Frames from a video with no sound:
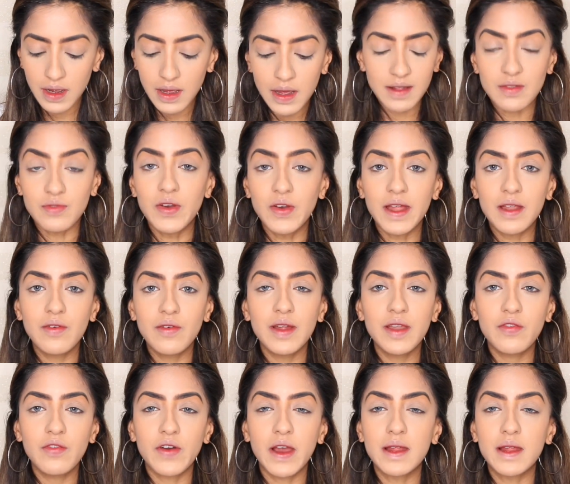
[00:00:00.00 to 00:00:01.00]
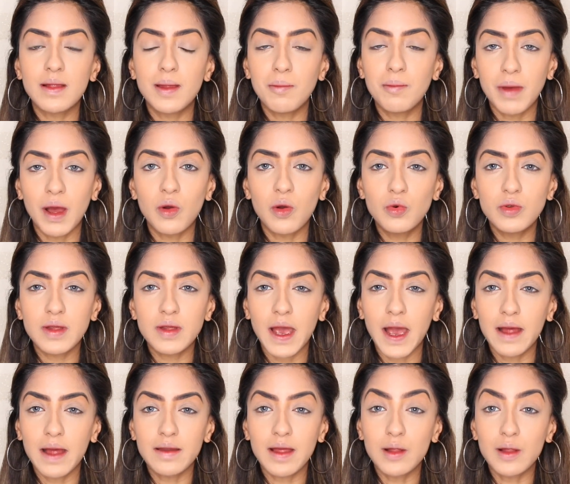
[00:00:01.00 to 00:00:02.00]
It's very finely milled
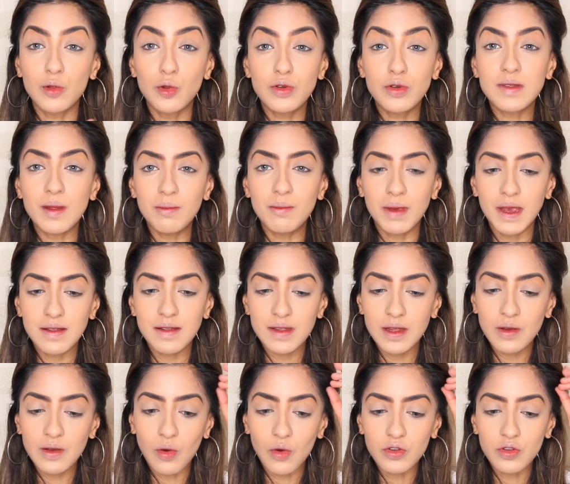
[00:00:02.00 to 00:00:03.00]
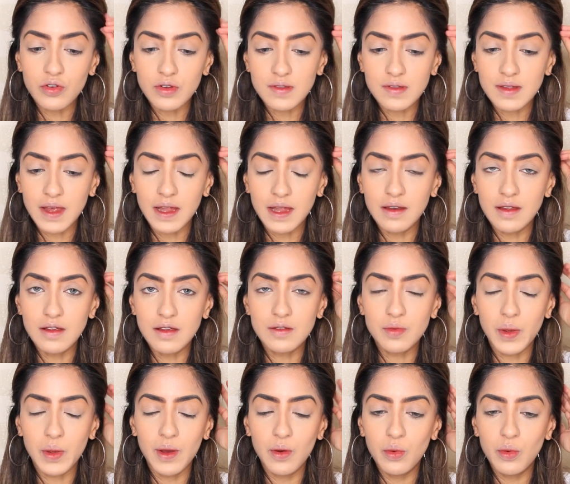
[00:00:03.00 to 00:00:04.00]
and it looks amazing on your skin as
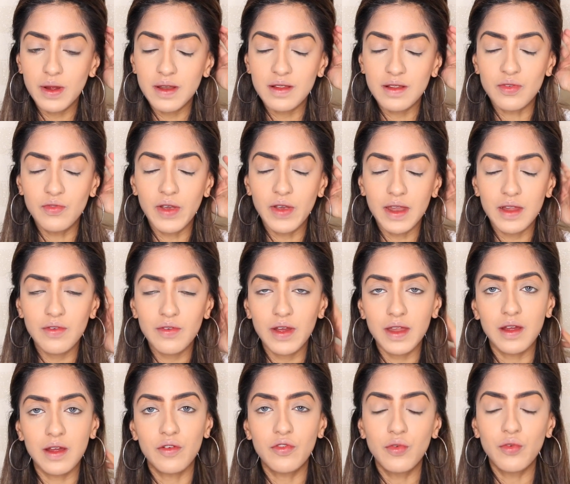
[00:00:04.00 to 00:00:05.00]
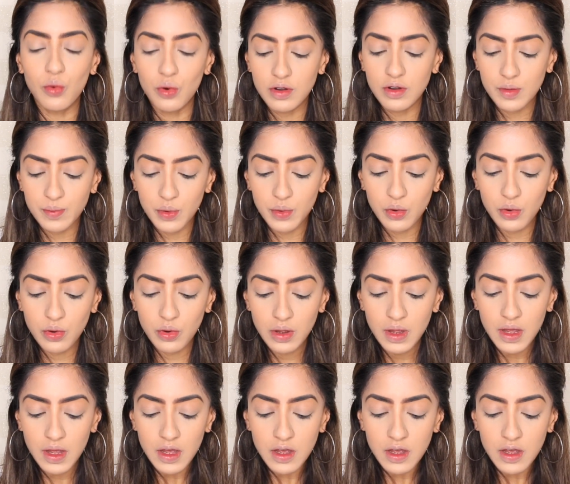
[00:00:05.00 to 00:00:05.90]
well, and it's very affordable,